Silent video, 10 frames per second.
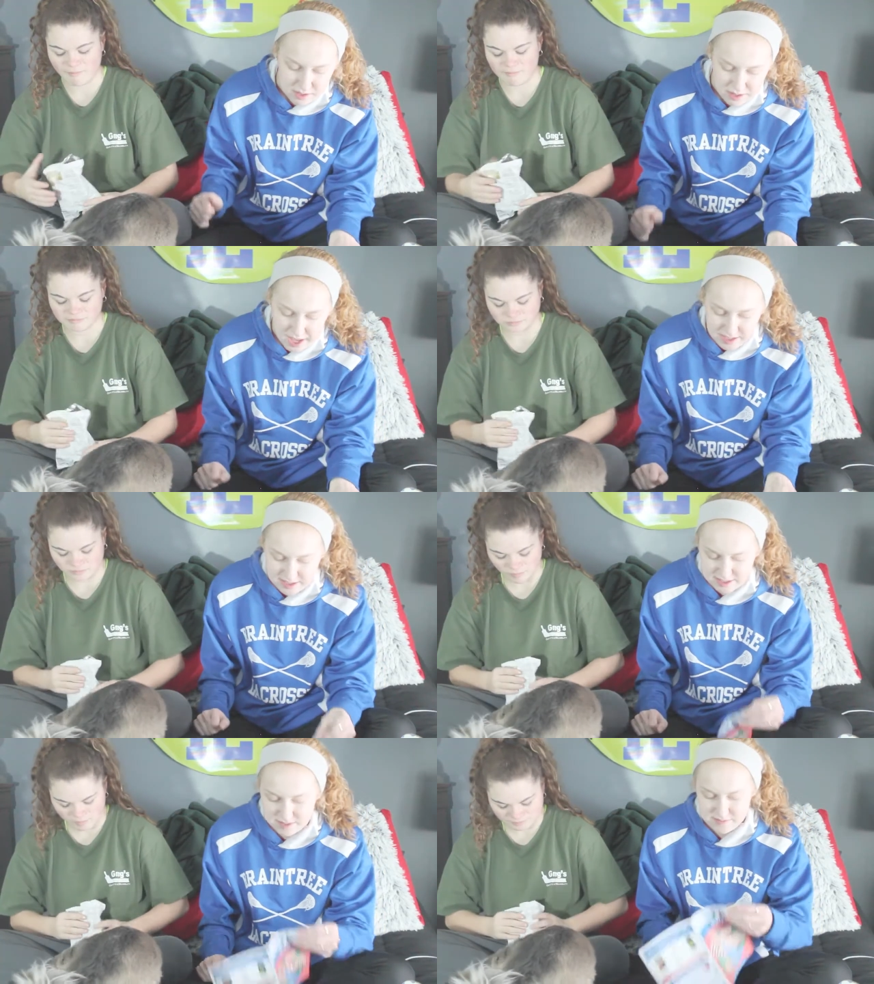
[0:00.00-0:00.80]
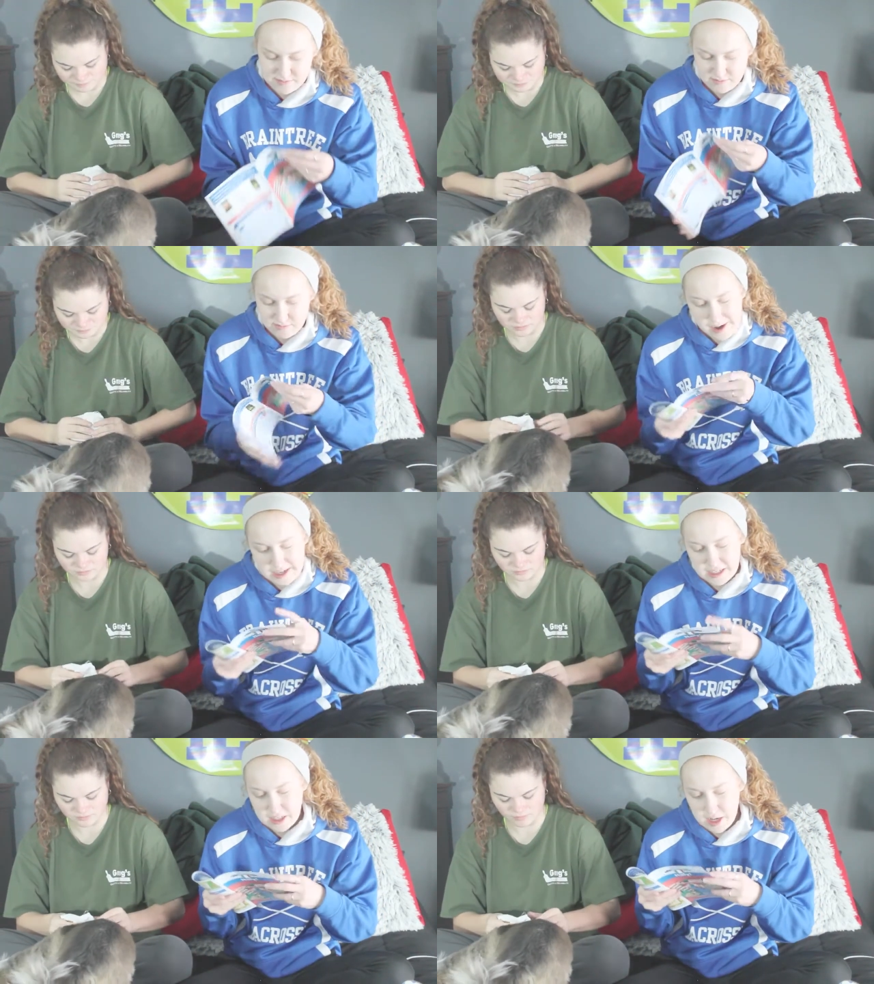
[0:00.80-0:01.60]
Speaker 1: Next,
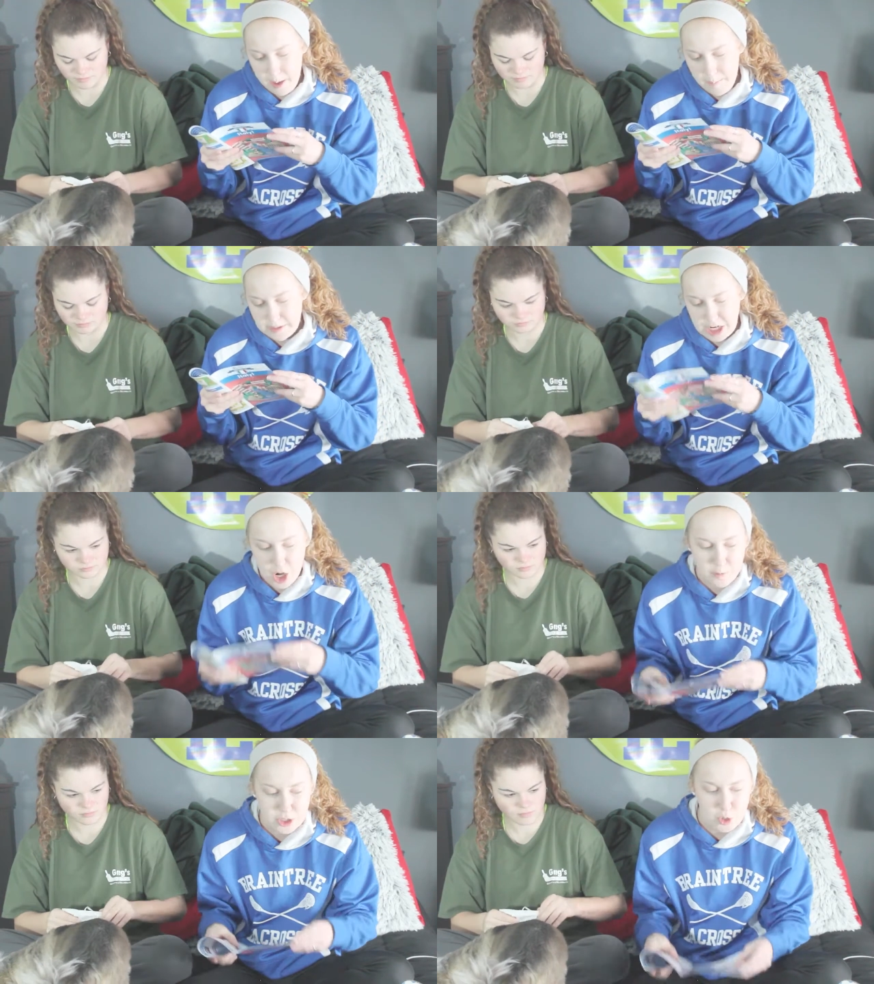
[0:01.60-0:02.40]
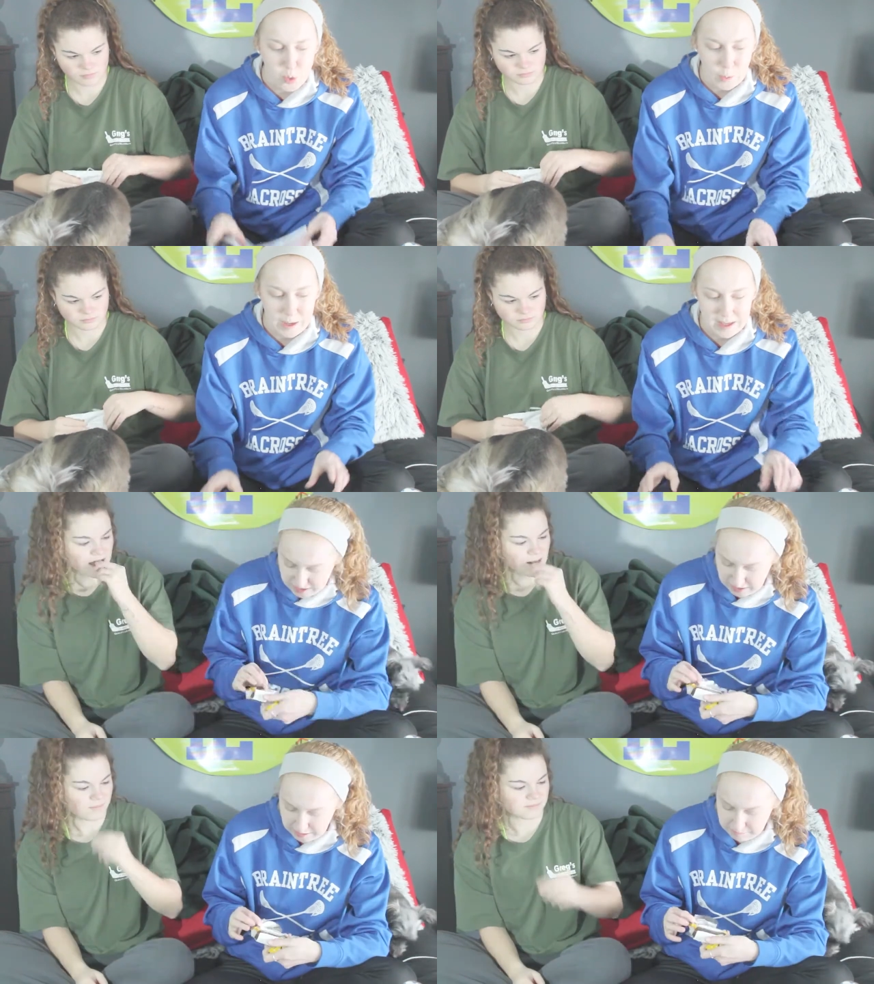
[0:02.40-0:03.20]
it is tiramisu.
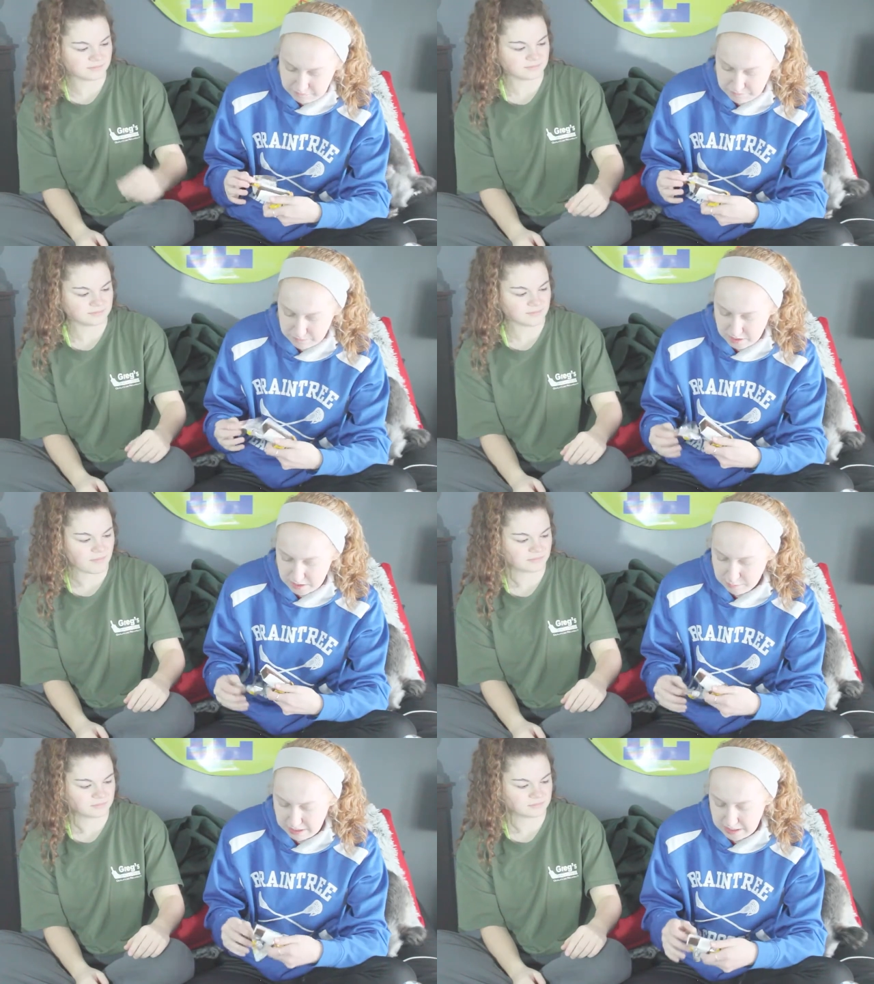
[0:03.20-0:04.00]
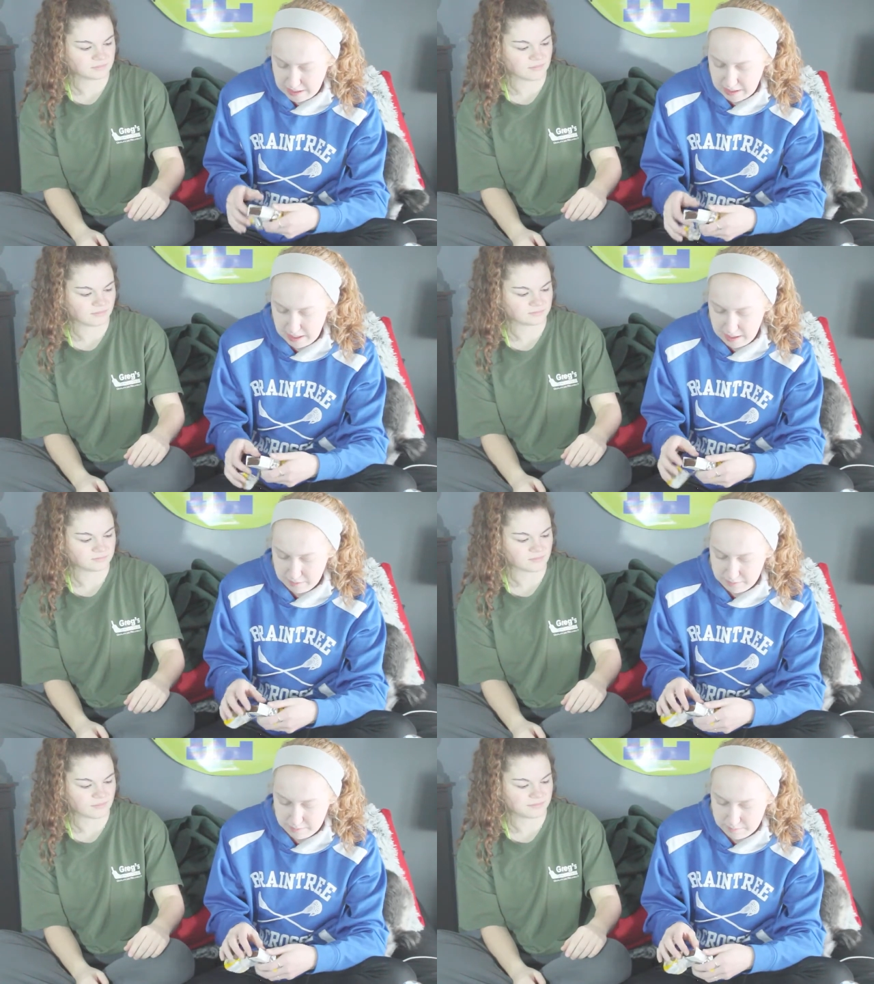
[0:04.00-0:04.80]
Okay, let's break it in
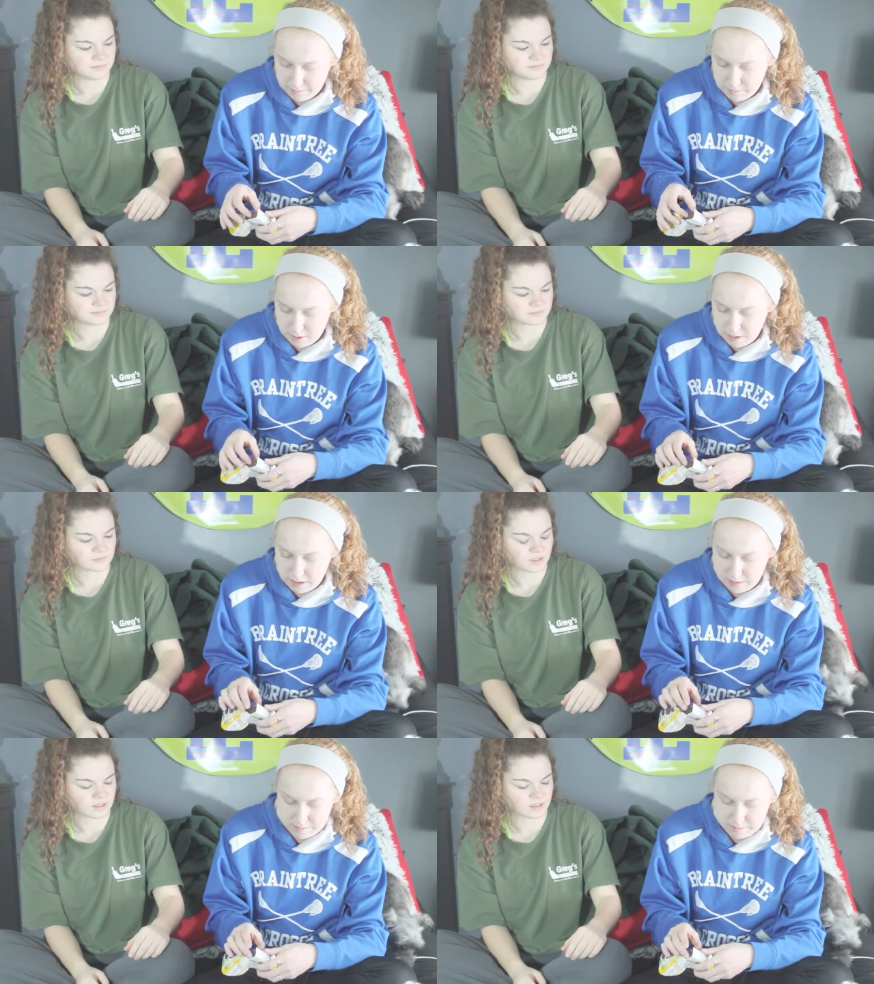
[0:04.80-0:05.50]
half. All right.